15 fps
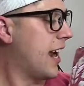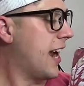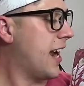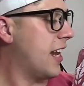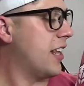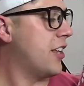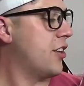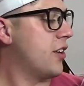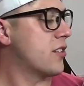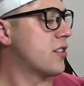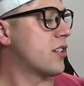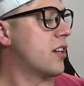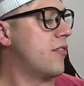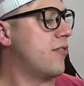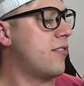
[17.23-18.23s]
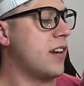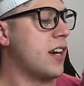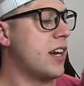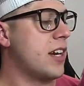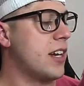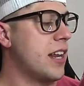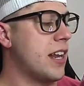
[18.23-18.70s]
In it, you guys are going to
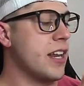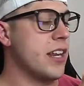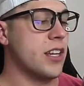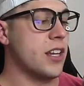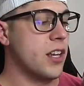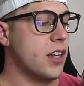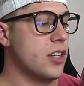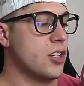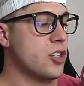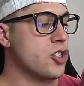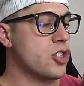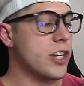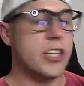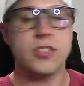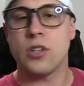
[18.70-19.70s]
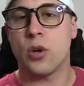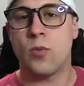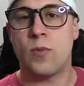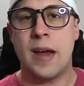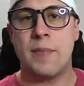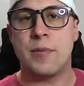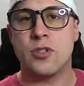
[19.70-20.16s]
find a Shinx
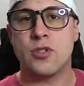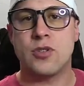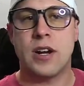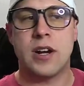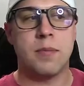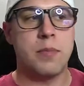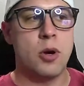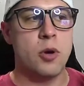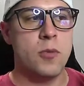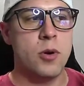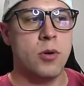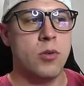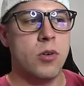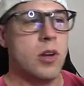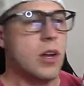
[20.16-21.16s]
Rapid Strike promo,